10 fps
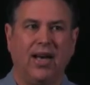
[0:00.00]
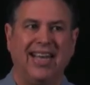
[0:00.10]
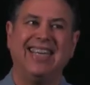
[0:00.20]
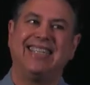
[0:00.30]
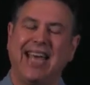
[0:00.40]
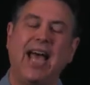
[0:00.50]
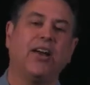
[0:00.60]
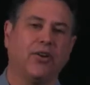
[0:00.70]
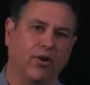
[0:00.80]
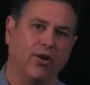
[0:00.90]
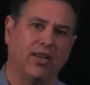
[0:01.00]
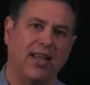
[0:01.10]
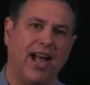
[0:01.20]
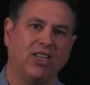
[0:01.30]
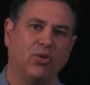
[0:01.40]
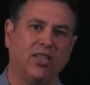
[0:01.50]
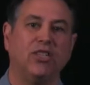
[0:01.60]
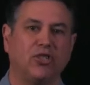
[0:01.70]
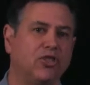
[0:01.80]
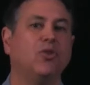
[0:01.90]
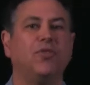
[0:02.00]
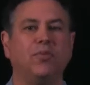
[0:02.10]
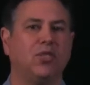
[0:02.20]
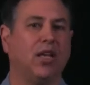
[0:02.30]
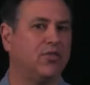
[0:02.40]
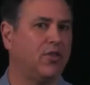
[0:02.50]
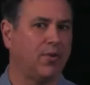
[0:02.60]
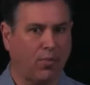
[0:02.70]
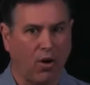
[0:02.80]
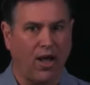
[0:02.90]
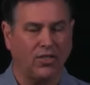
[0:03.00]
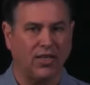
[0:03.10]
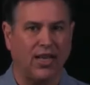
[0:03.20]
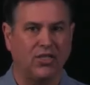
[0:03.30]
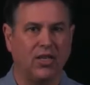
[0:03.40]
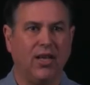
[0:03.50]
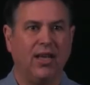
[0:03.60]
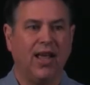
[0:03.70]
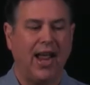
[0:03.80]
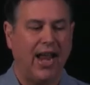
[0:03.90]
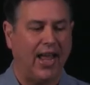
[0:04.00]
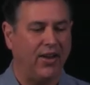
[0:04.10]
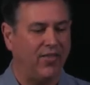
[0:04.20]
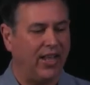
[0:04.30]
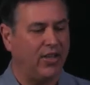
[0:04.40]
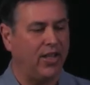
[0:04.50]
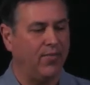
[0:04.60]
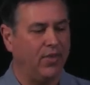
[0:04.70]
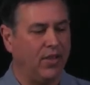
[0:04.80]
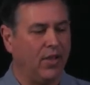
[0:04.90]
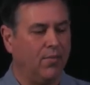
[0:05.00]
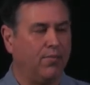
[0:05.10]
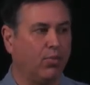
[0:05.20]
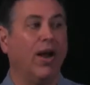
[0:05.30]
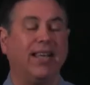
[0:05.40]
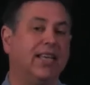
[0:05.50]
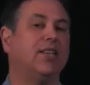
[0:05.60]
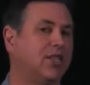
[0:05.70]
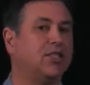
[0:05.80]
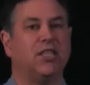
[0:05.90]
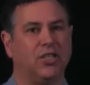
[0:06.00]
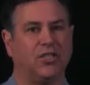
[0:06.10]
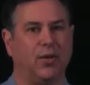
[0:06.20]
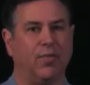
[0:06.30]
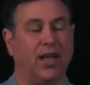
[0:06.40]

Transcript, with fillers: an attacker can actually insert themselves into the process and they can break into the system.